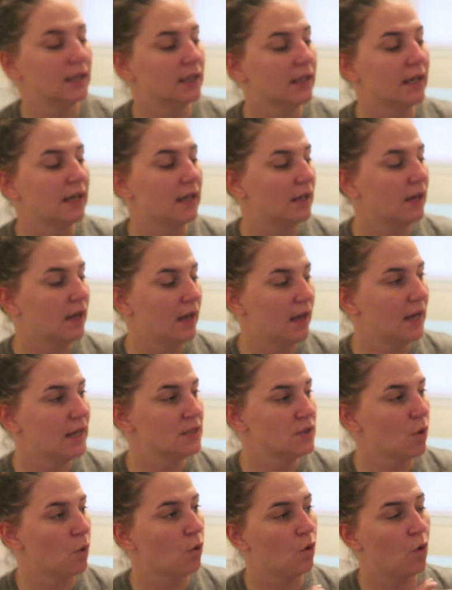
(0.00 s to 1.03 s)
like a
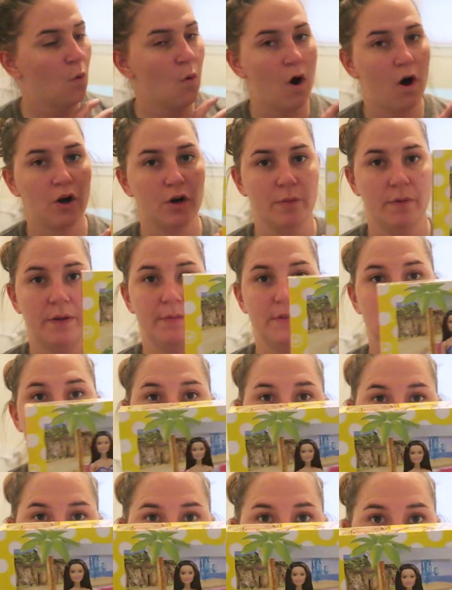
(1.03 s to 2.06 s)
total water baby,
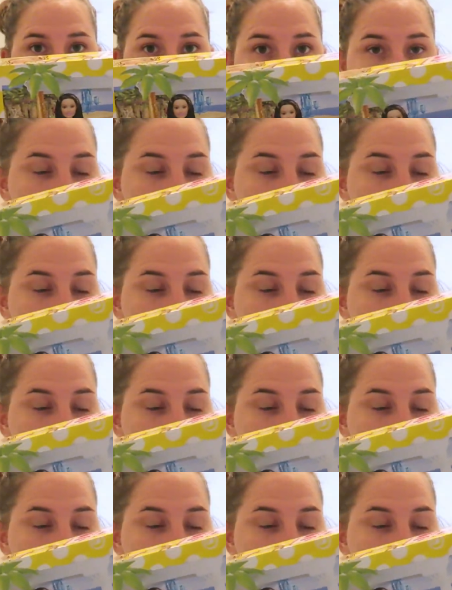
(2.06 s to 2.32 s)
so she'll love